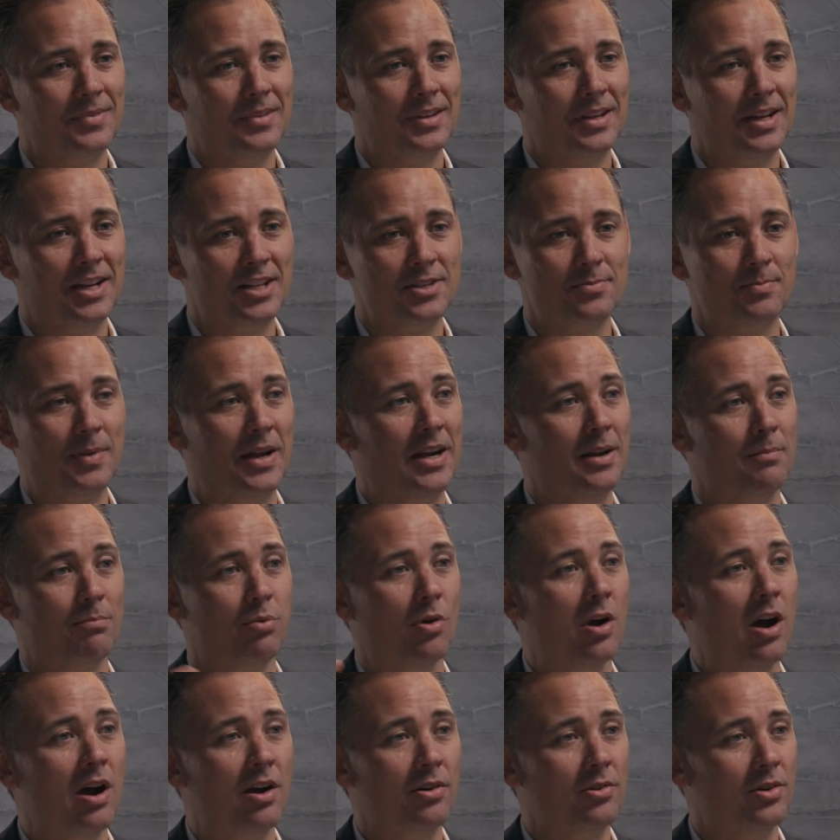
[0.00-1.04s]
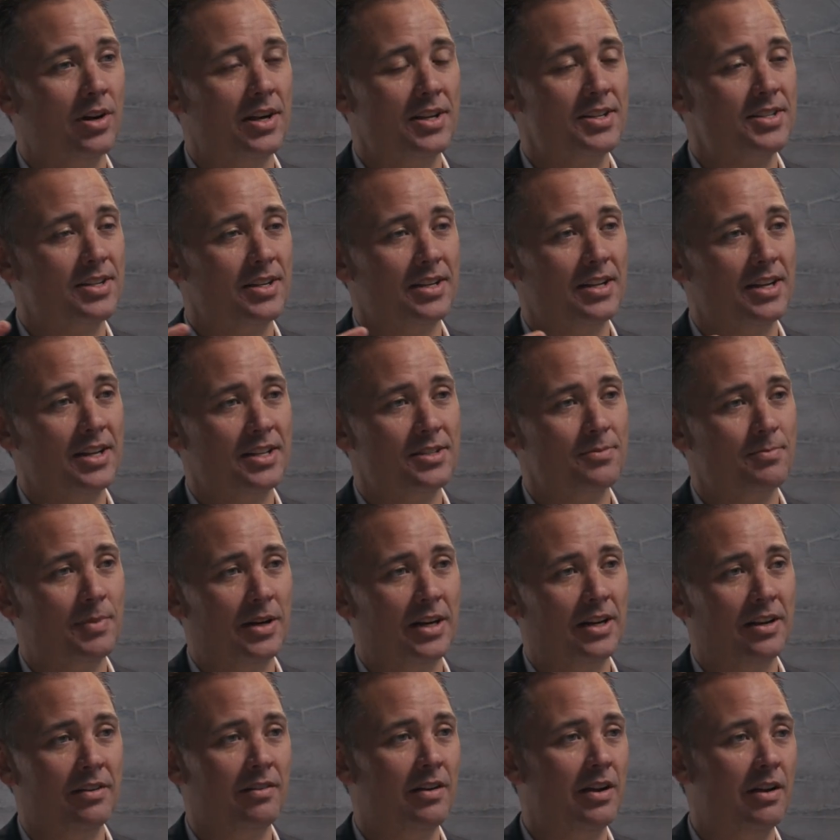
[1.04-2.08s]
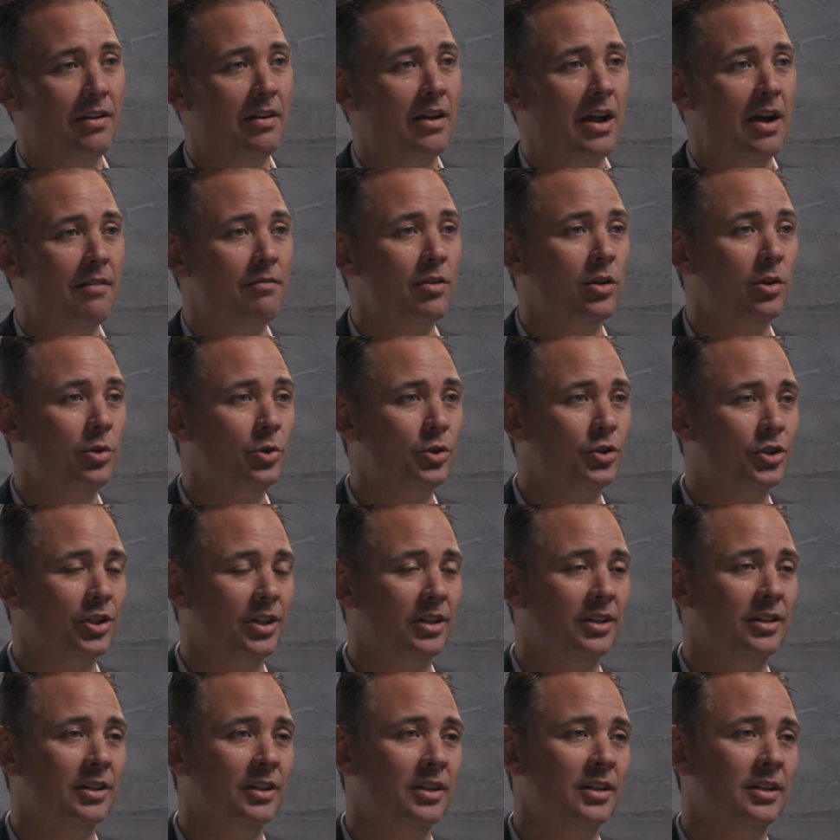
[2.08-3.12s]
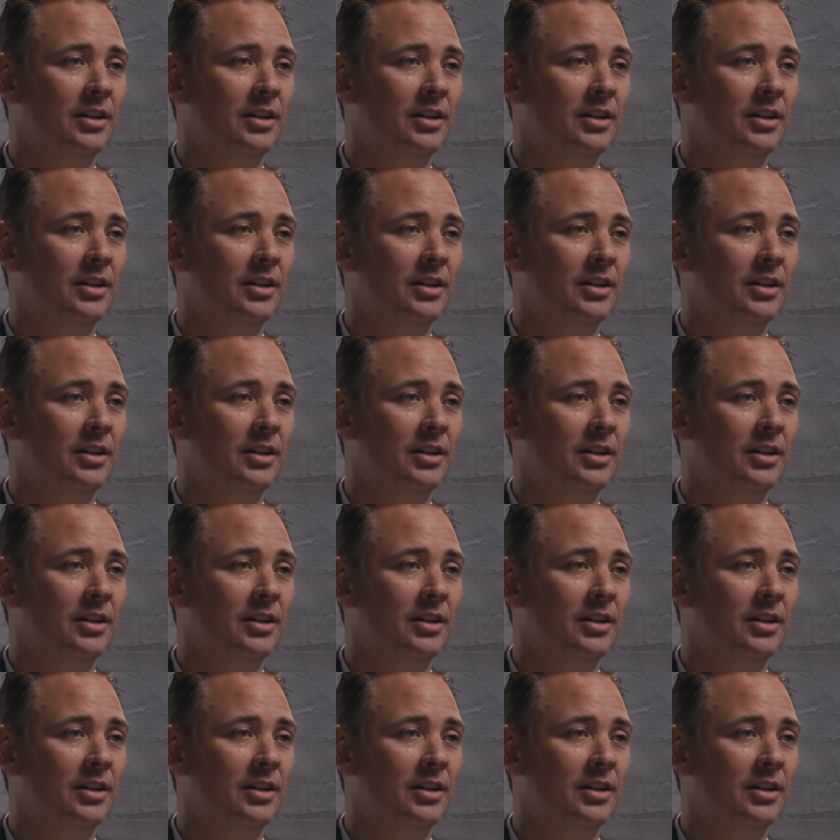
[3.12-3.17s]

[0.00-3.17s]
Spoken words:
It's been a progress. It's been a evolution.